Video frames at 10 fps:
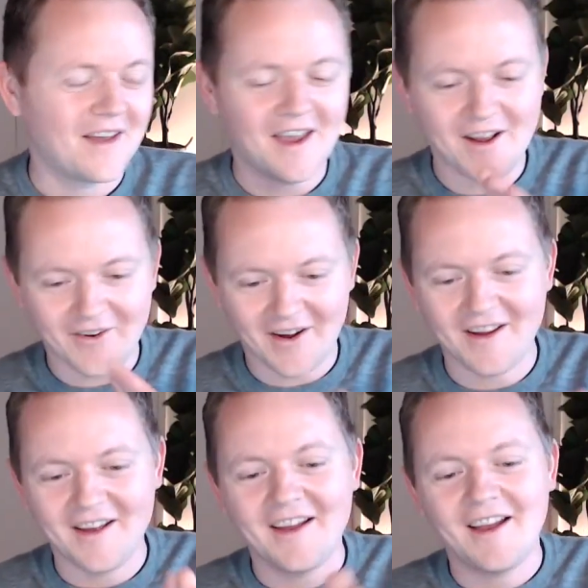Anyway,
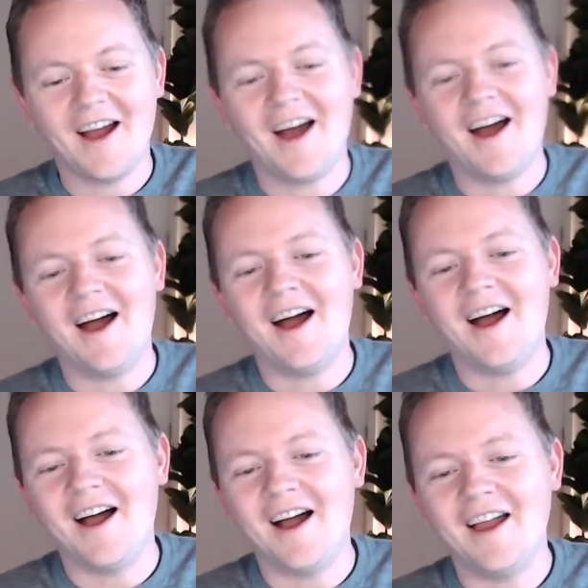
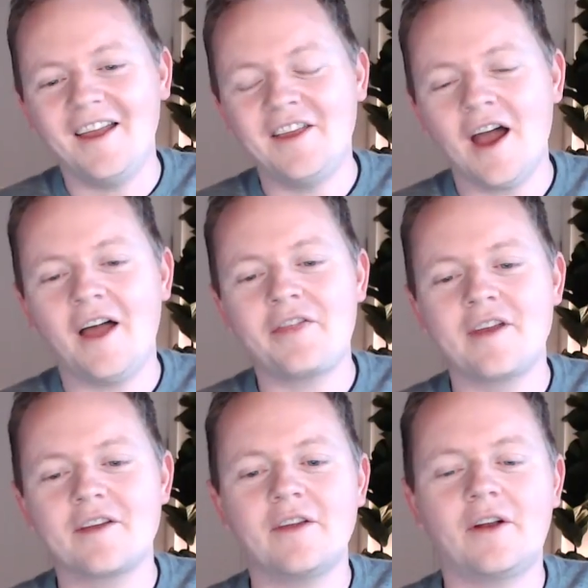yeah, I
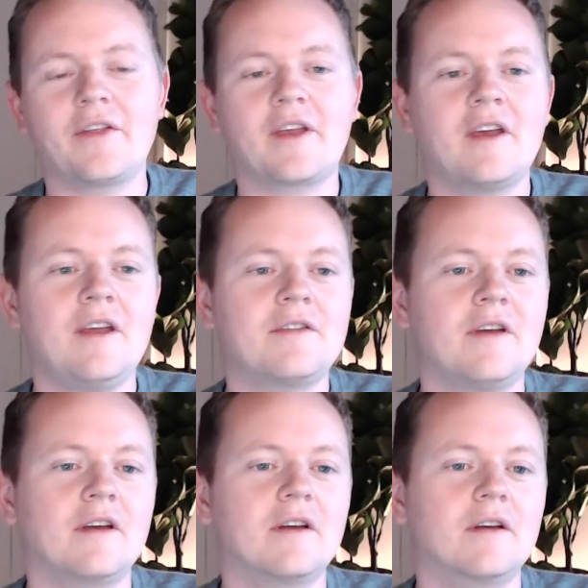think, the key
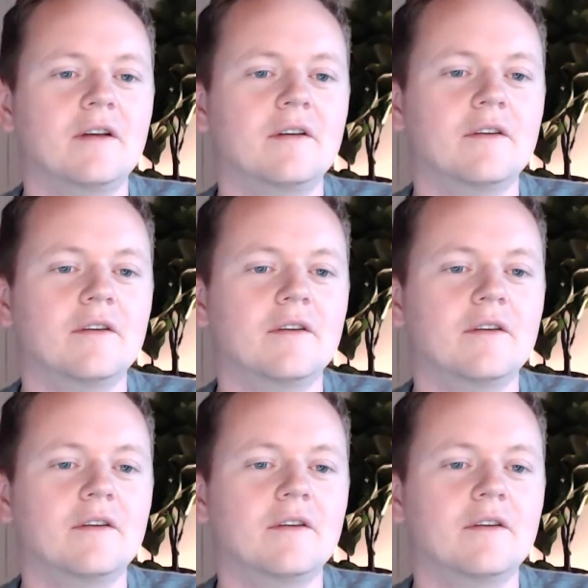thing,